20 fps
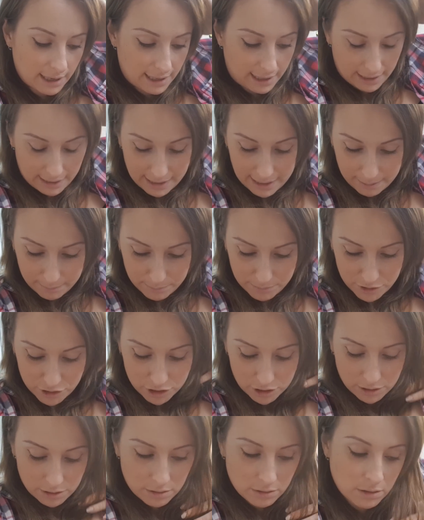
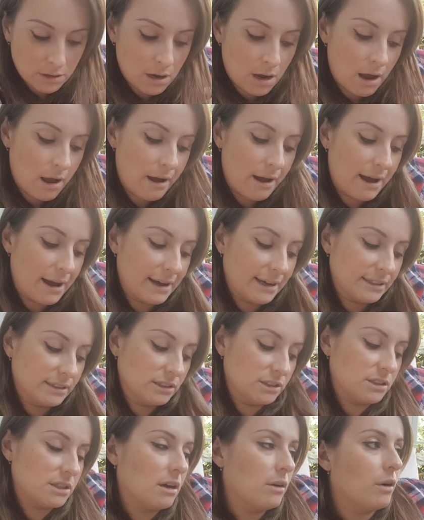Hampshire,
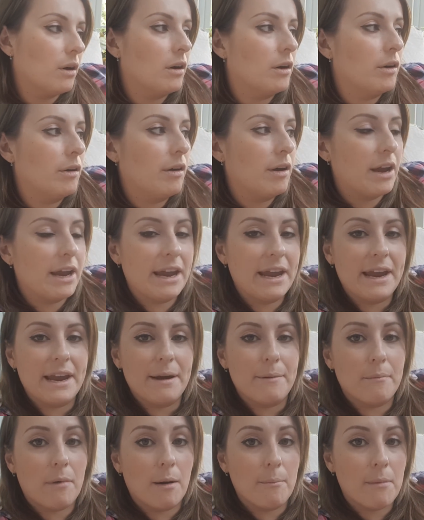and
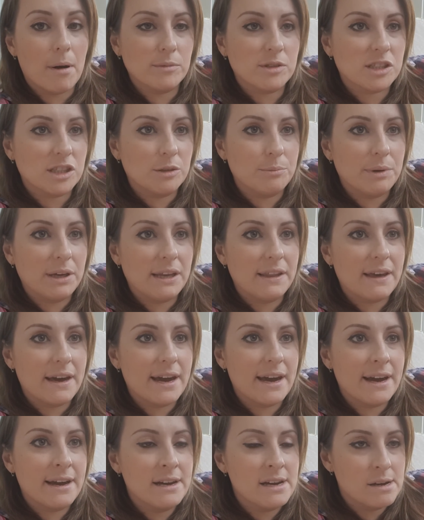my mum's going to be
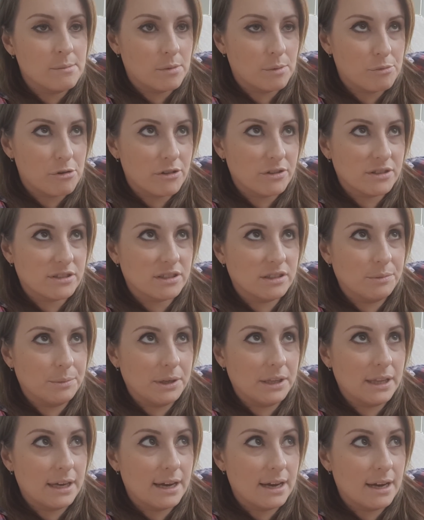there, my brother's going to
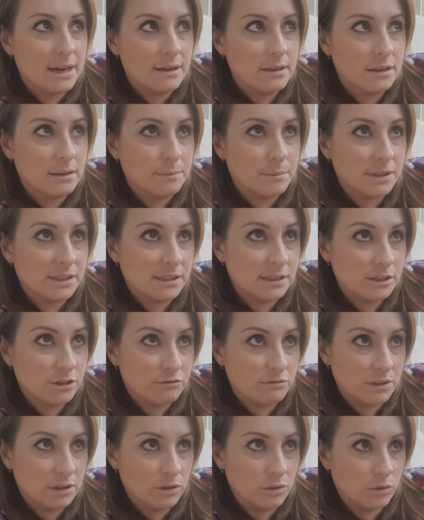be there, my
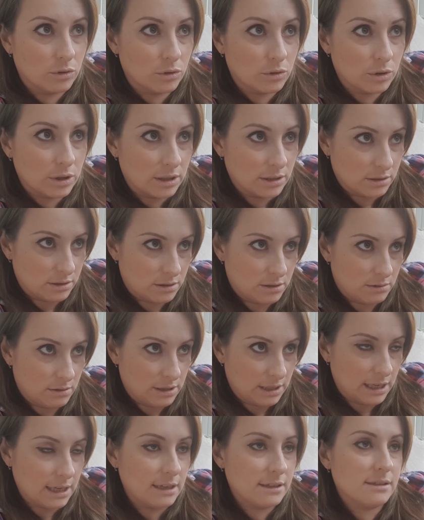sister-in-law and
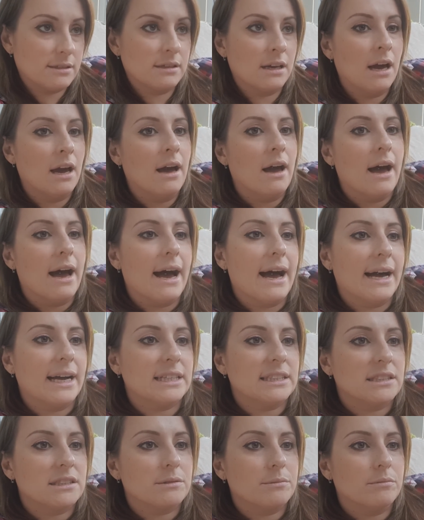niece,
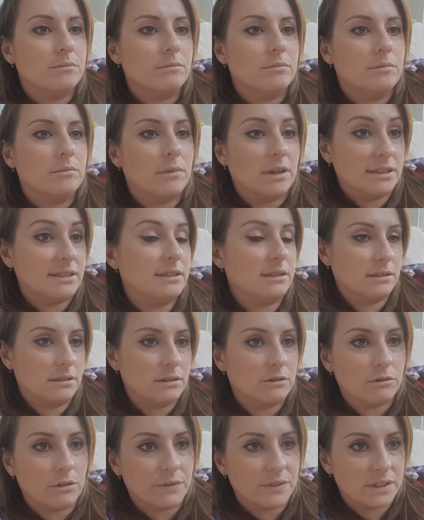and my
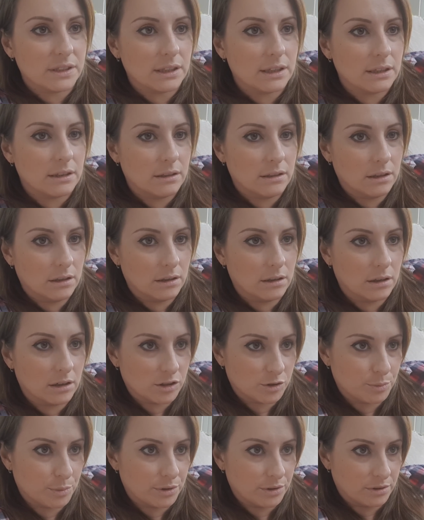sister obviously and her
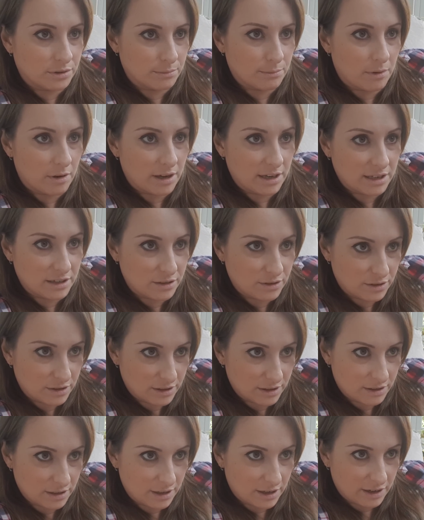husband, and my
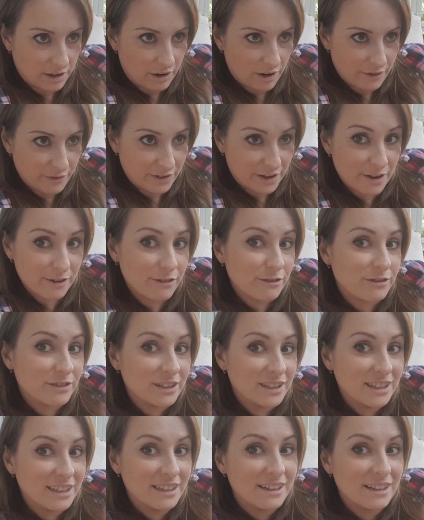IVF